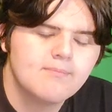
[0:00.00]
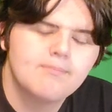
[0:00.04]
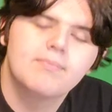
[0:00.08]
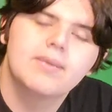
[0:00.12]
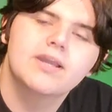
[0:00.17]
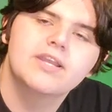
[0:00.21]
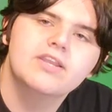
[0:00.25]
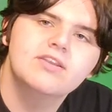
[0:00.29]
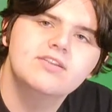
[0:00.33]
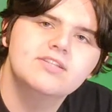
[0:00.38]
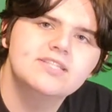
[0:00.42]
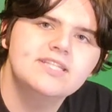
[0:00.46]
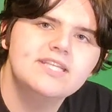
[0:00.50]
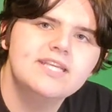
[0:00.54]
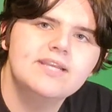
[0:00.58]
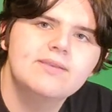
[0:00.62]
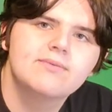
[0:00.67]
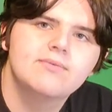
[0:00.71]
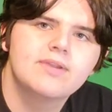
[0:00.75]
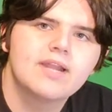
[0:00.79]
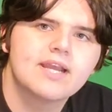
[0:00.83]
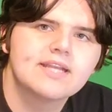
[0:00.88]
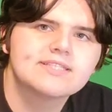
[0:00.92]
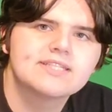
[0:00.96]
But you see,
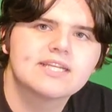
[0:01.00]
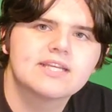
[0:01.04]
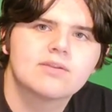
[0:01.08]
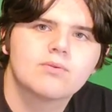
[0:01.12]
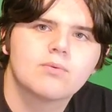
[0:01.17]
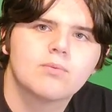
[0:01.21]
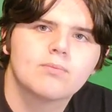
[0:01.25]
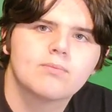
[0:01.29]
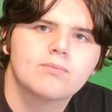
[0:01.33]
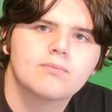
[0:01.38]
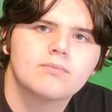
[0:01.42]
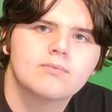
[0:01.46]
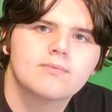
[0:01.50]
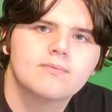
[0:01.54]
when I said